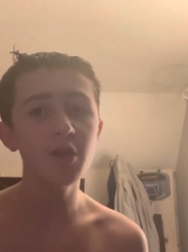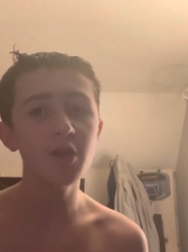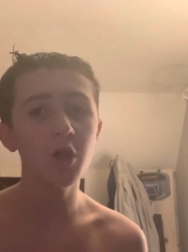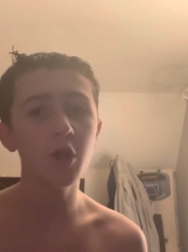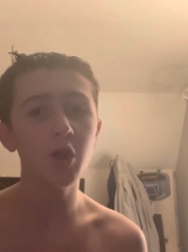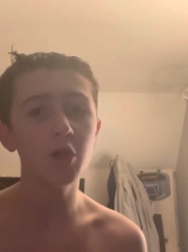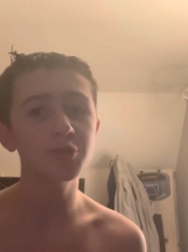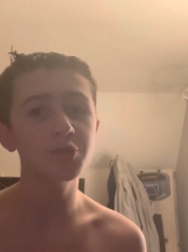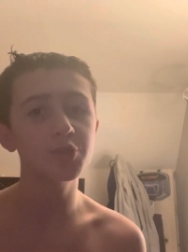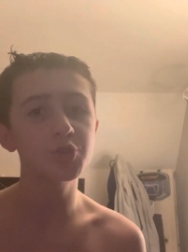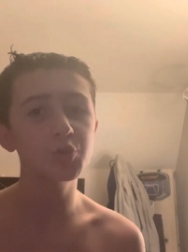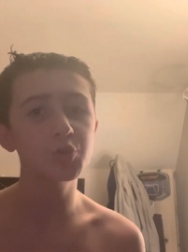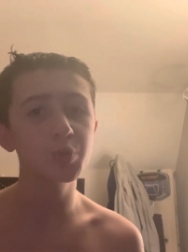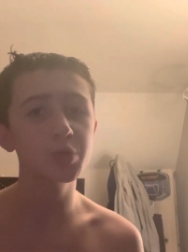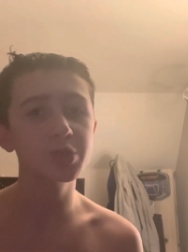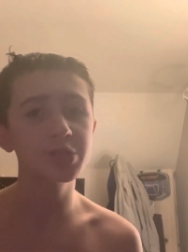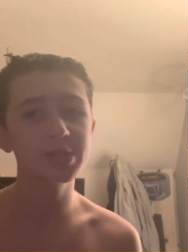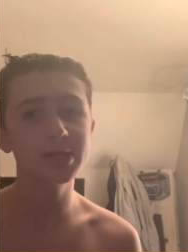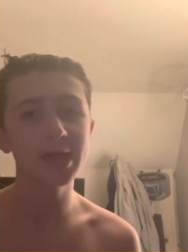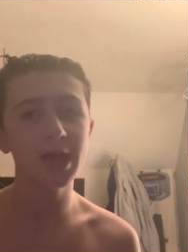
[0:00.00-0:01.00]
hard to
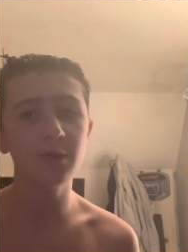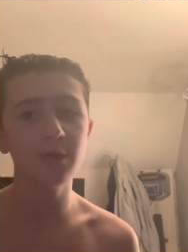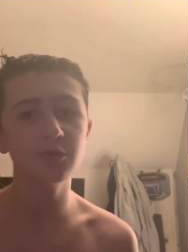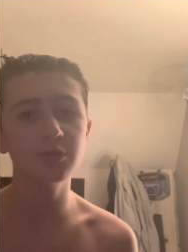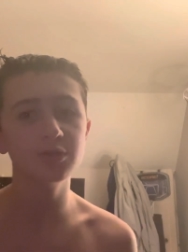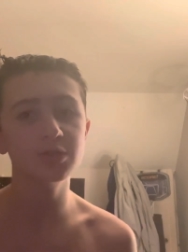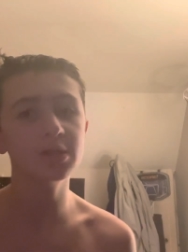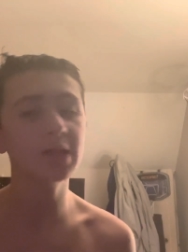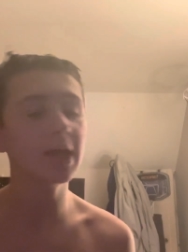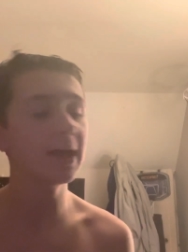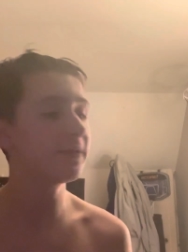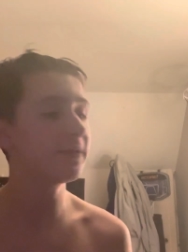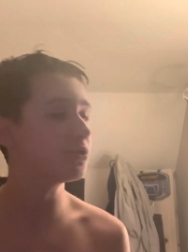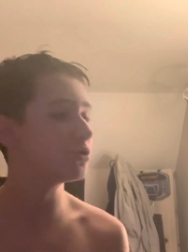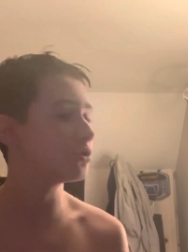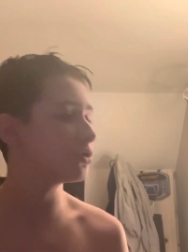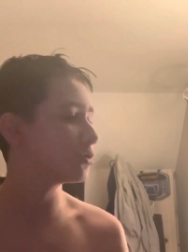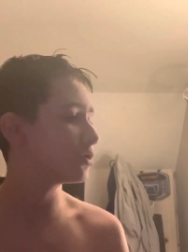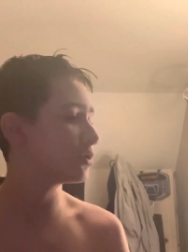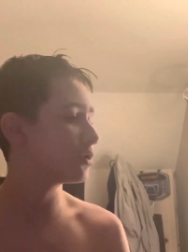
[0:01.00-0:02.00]
switch accounts to live
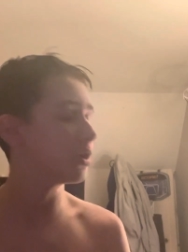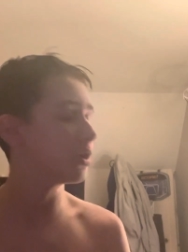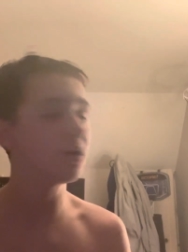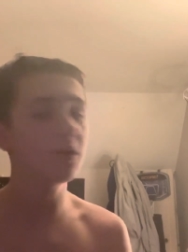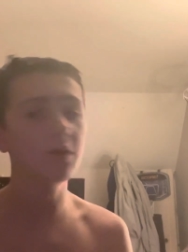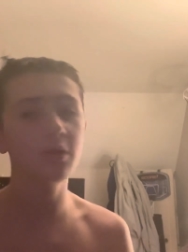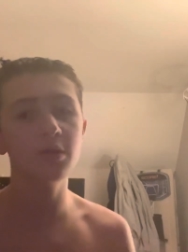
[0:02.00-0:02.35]
to,